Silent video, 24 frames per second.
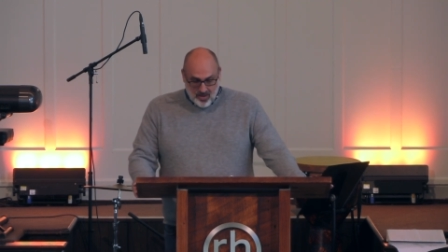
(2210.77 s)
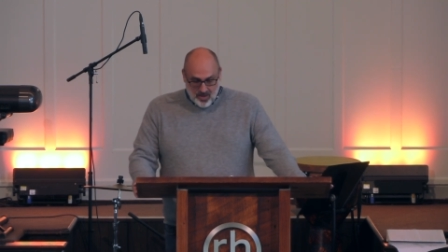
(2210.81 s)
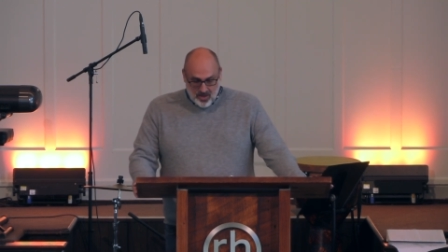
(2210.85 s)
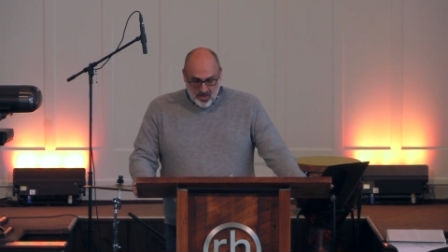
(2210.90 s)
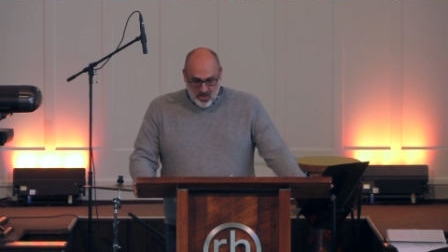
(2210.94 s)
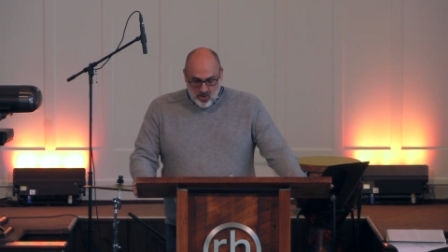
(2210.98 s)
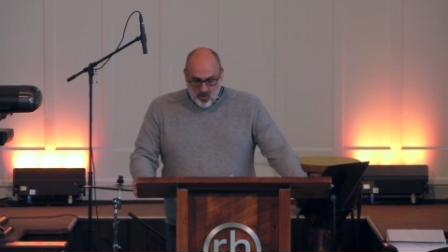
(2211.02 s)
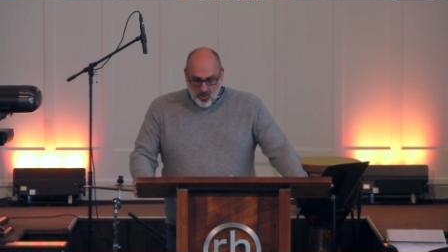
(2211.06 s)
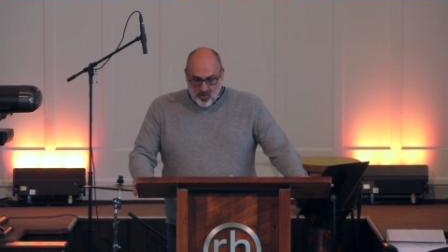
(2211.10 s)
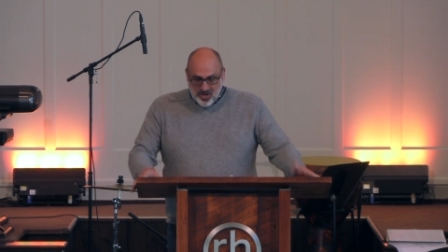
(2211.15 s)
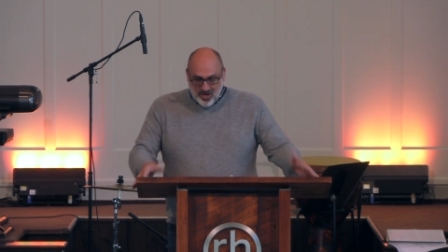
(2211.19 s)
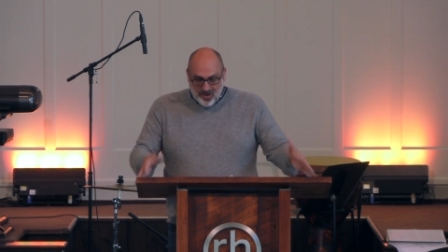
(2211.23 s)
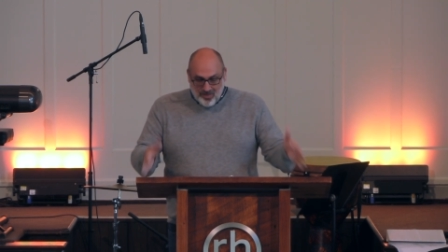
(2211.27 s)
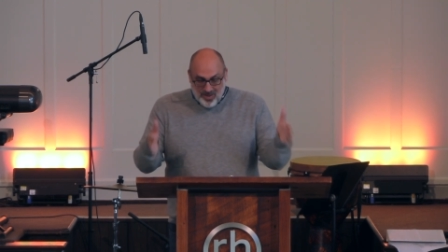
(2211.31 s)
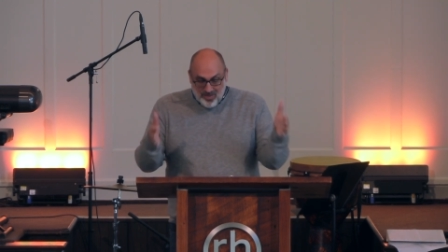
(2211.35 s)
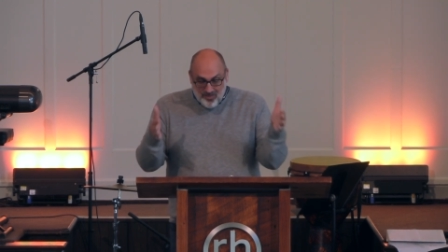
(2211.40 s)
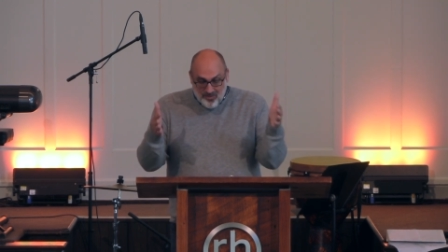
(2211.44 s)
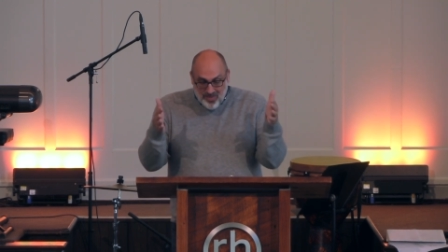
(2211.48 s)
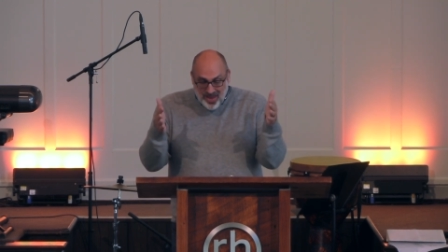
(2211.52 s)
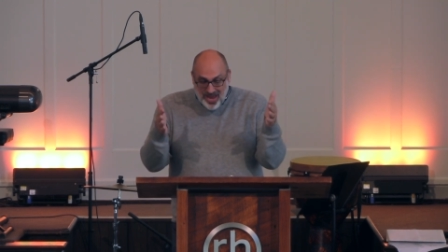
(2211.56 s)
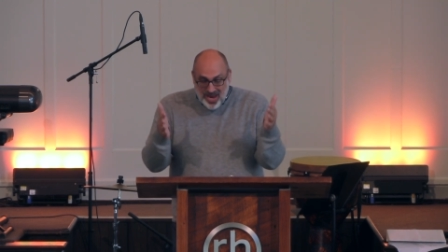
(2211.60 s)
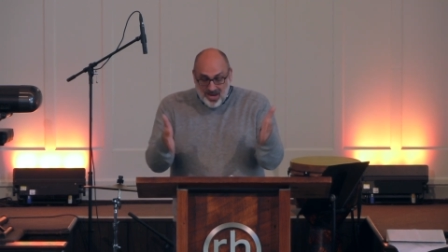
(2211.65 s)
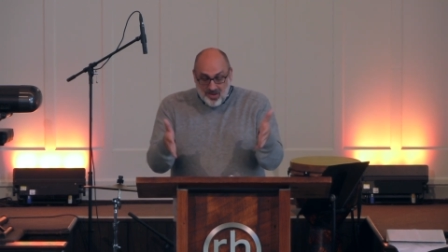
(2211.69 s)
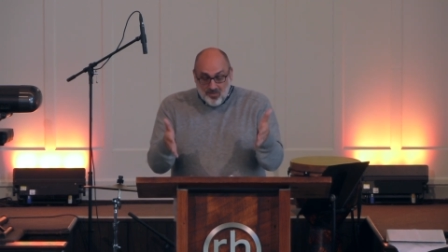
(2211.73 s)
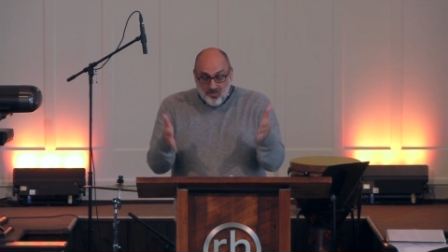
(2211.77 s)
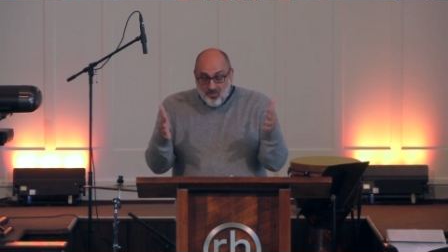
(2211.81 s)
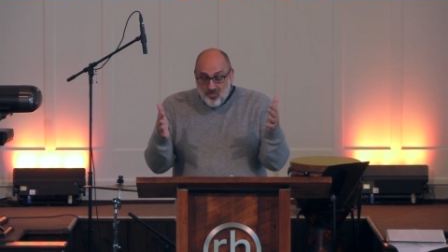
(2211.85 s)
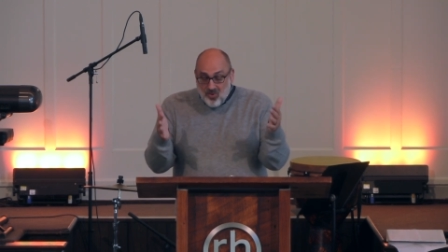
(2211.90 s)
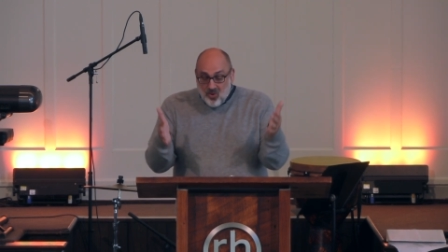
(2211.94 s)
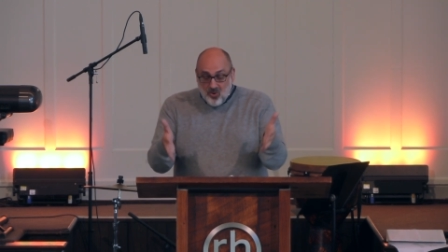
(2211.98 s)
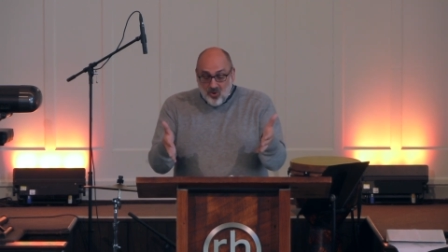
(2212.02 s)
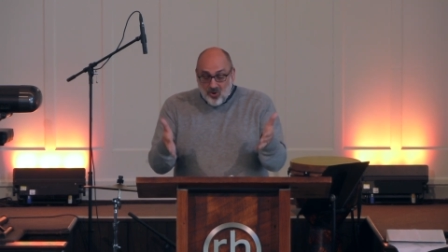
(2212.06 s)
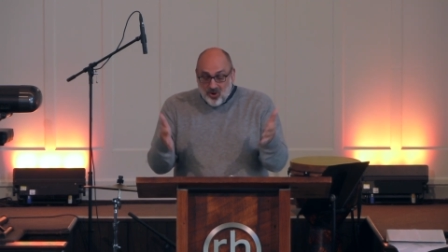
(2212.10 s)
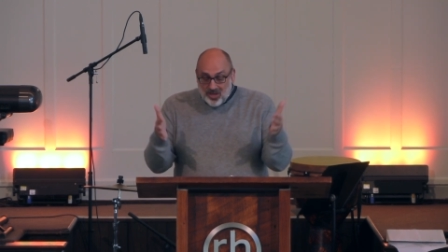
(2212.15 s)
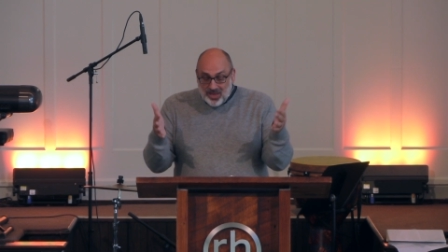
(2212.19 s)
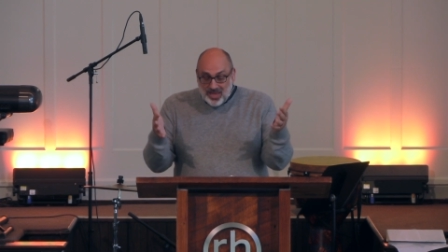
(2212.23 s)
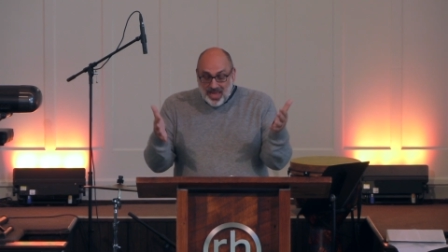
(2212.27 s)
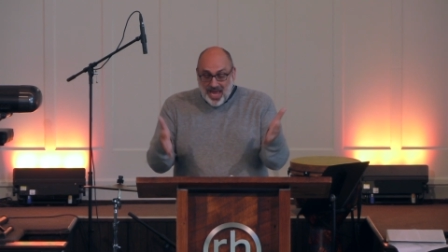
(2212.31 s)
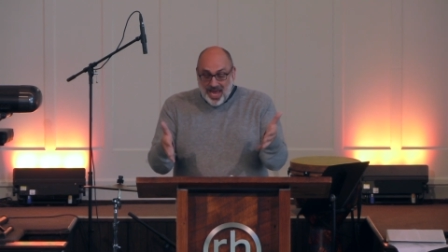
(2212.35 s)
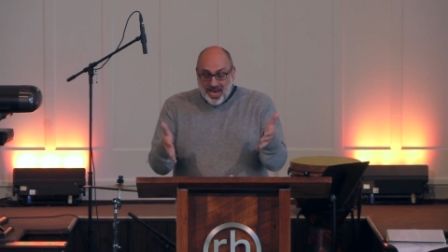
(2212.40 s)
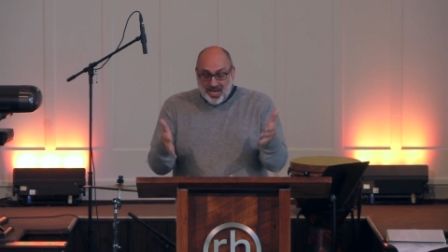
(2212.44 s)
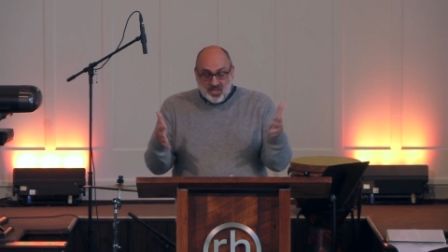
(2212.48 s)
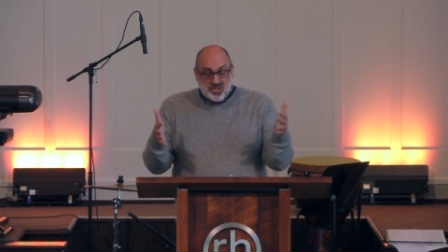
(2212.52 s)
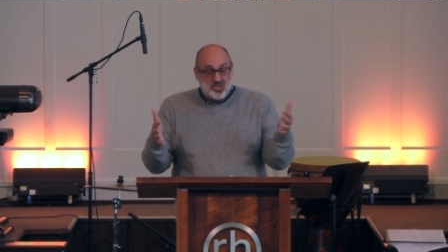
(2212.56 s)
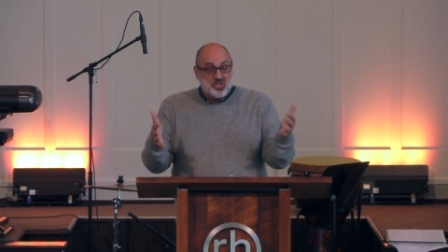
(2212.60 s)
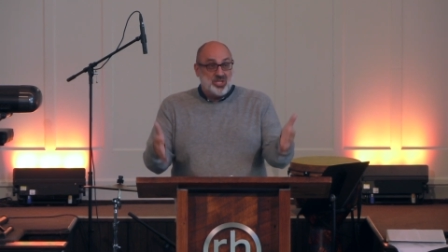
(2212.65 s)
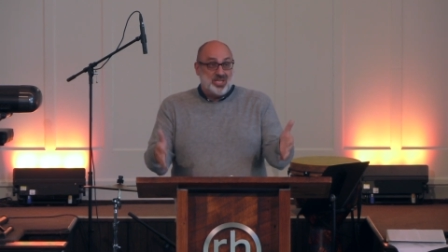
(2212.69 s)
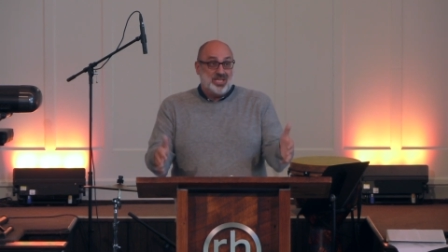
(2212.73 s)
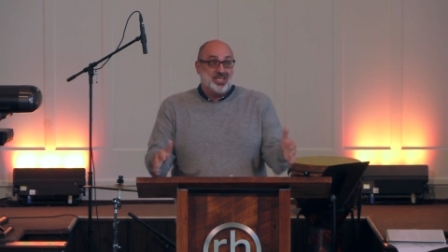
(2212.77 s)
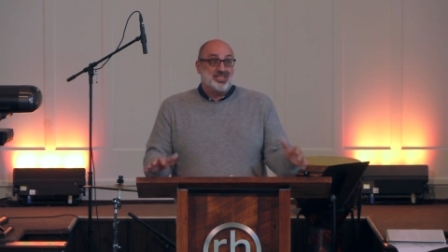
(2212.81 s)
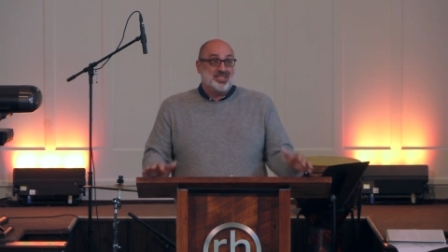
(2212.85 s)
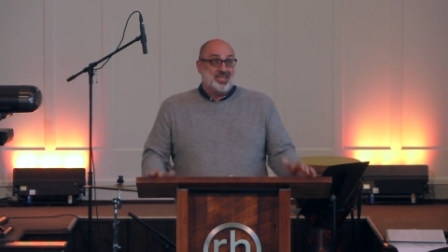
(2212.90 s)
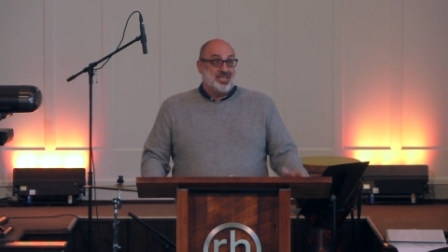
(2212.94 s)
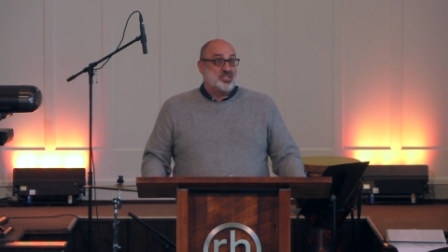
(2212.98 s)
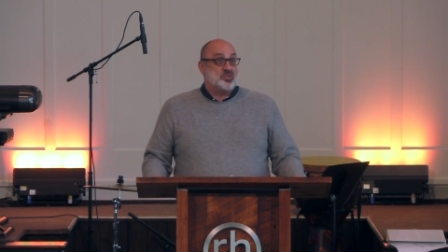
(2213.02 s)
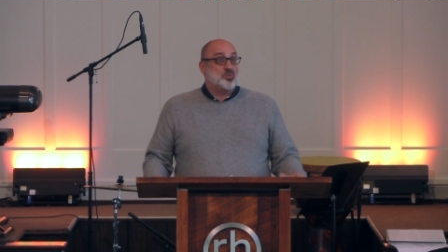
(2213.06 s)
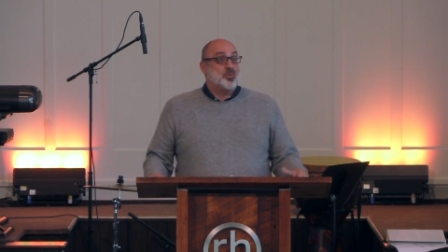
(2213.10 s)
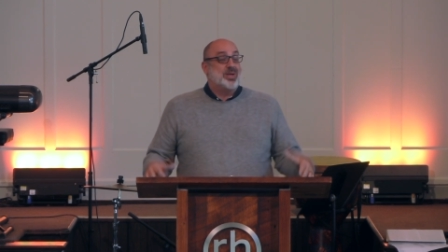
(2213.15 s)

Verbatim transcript: You are going to be made more like Jesus.